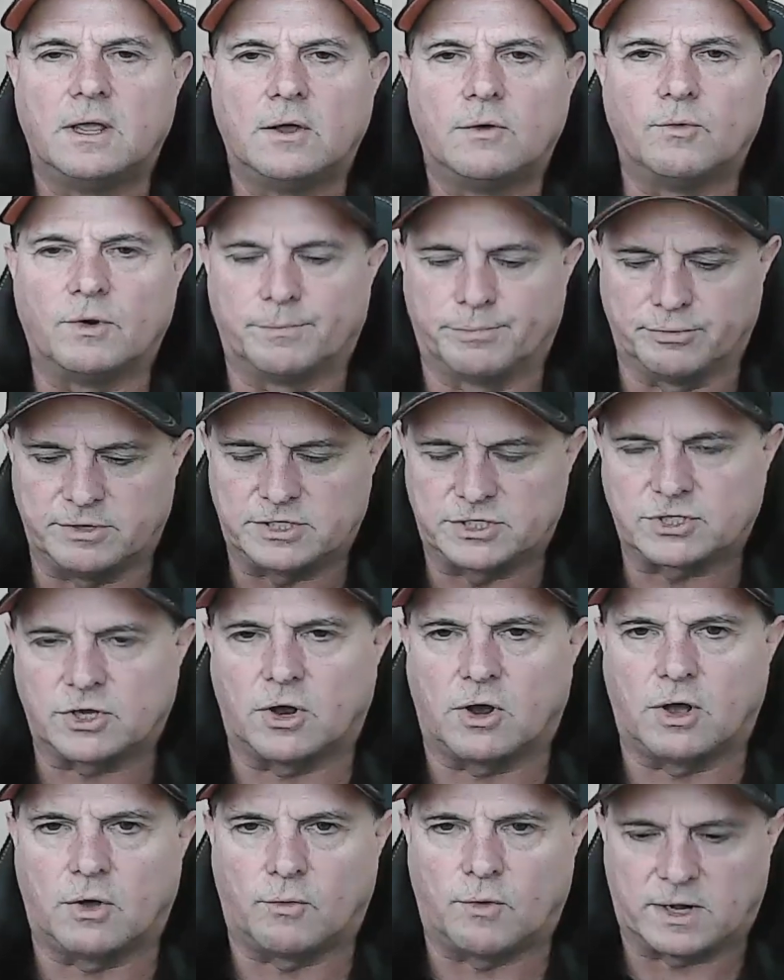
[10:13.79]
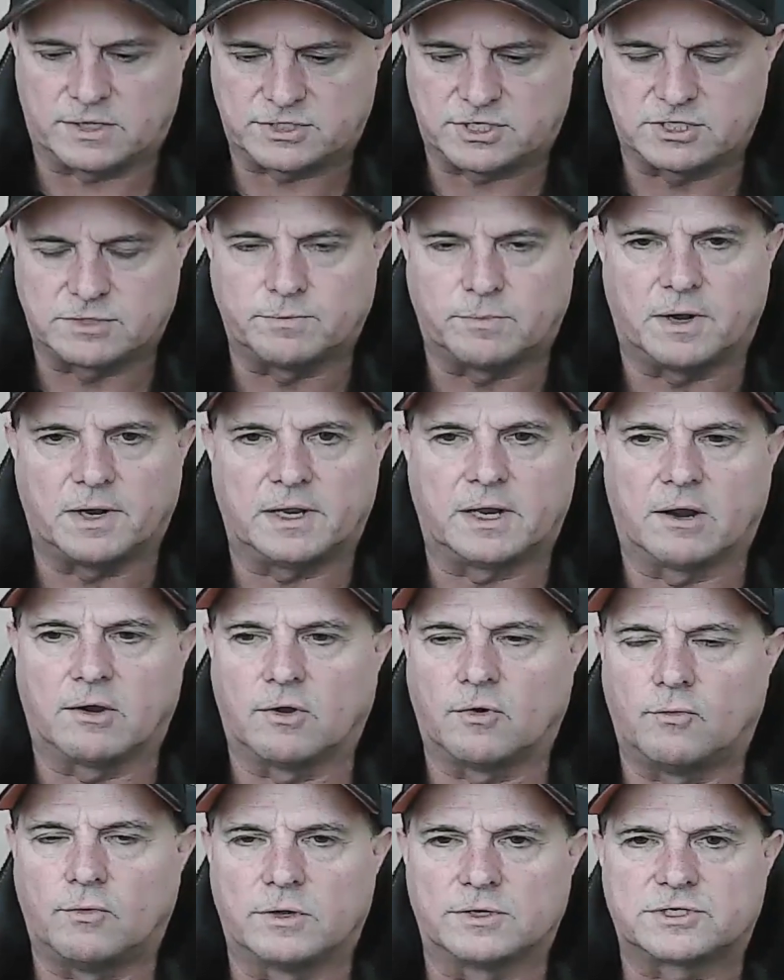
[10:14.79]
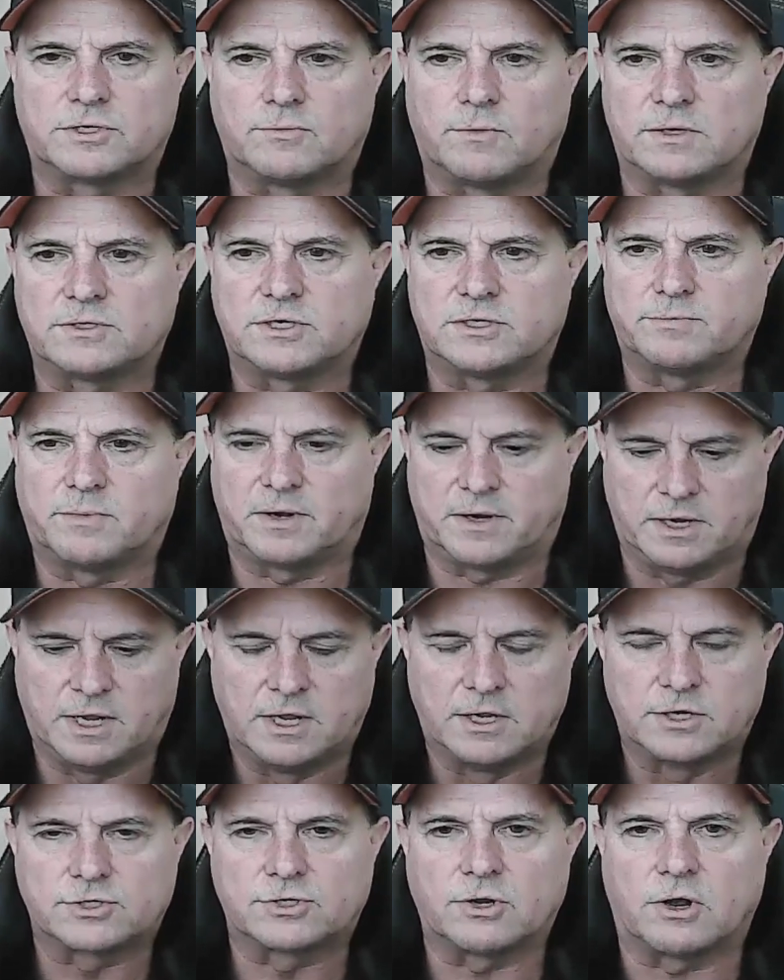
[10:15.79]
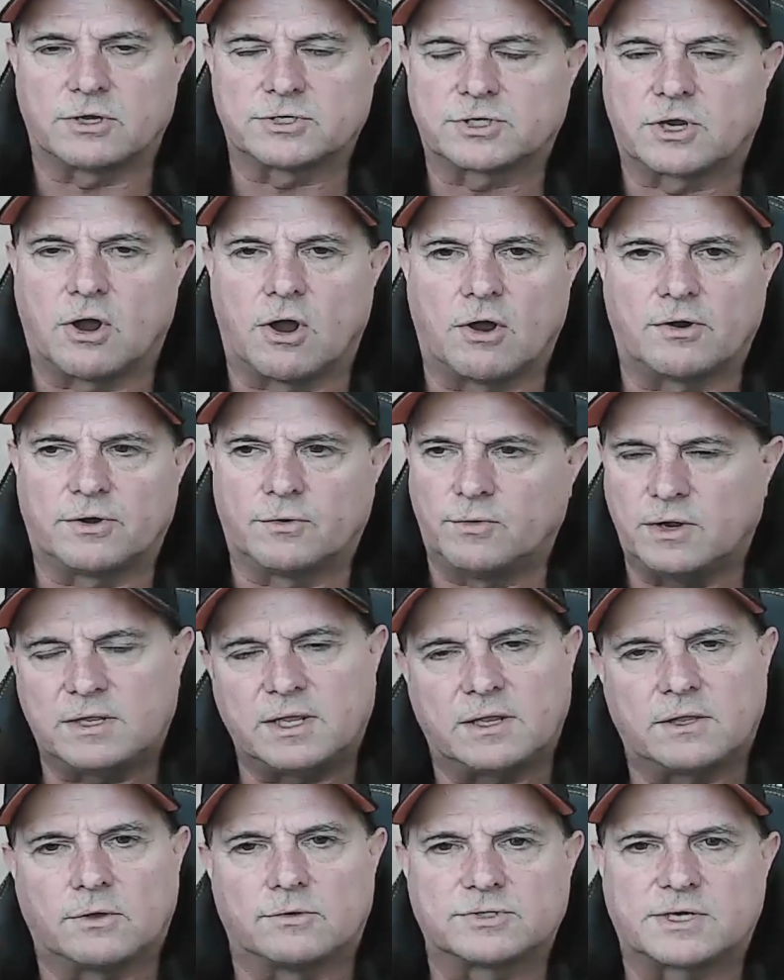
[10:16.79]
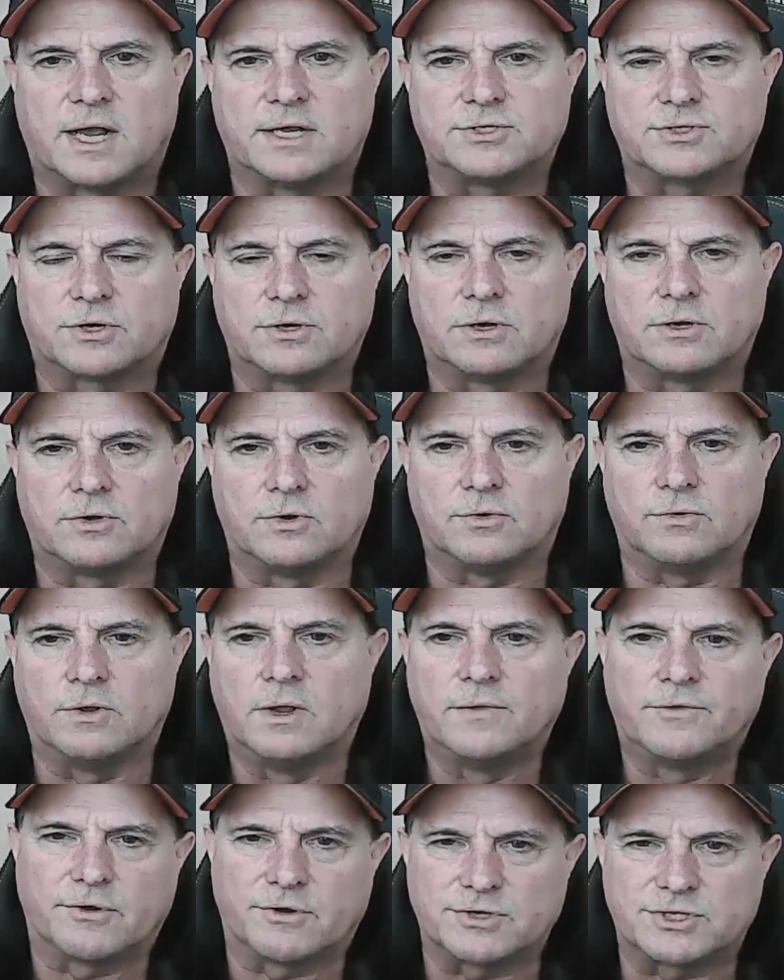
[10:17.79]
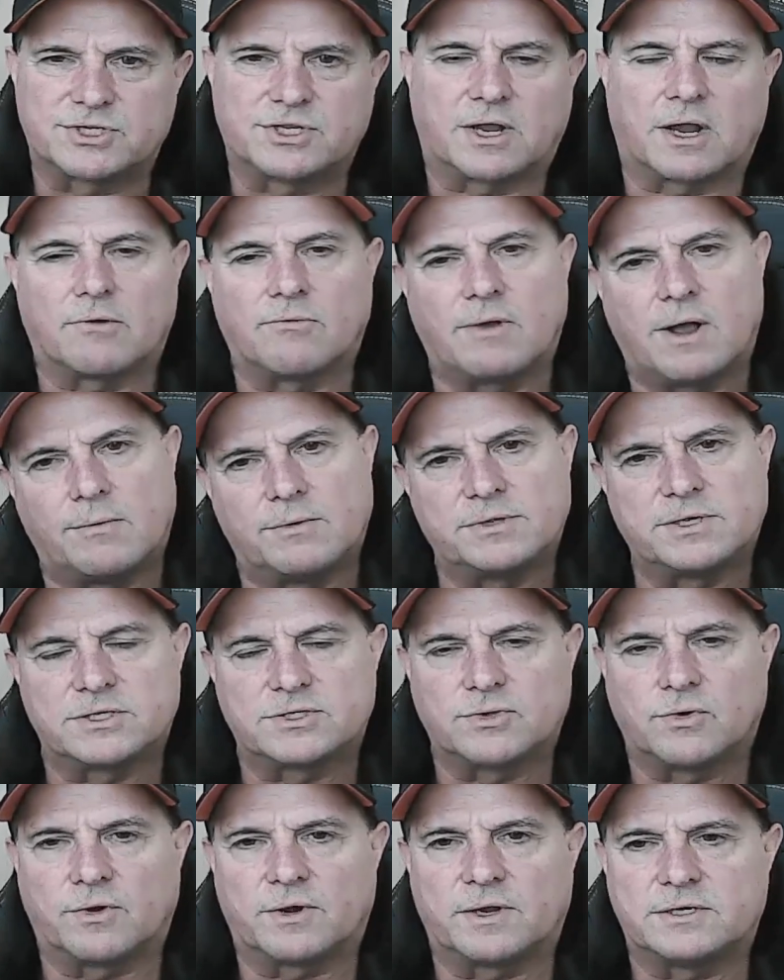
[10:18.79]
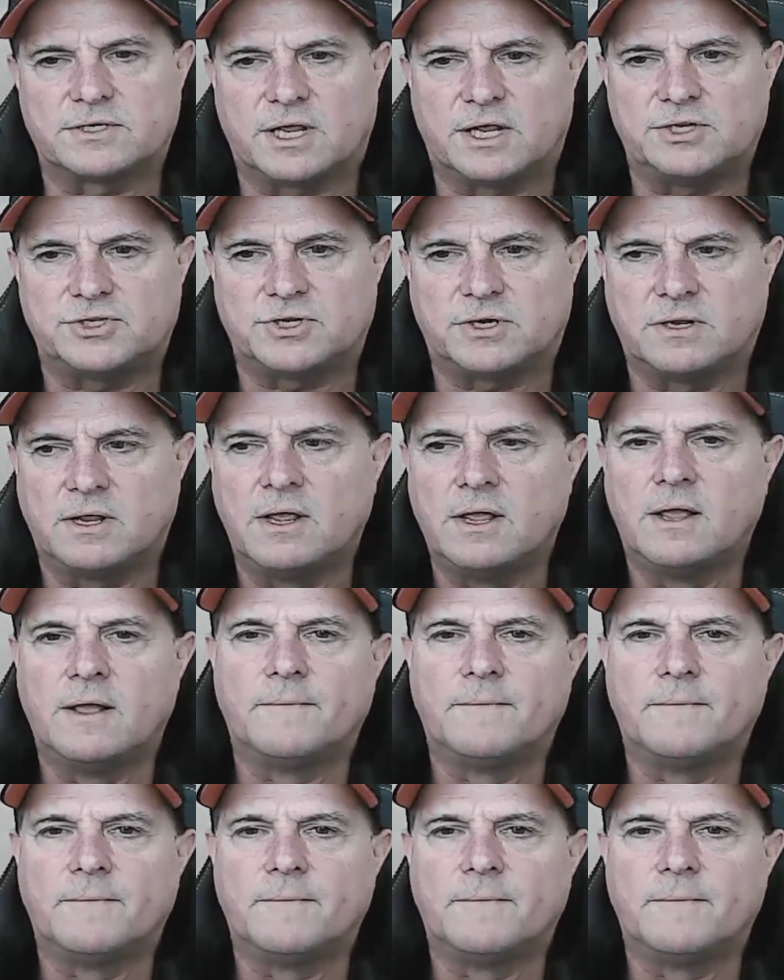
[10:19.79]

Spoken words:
When Brees Hall wants his money, Garrett Wilson wants his money, Sauce Gardner. What do you think those guys are going to do? They're going to stick around with this organization?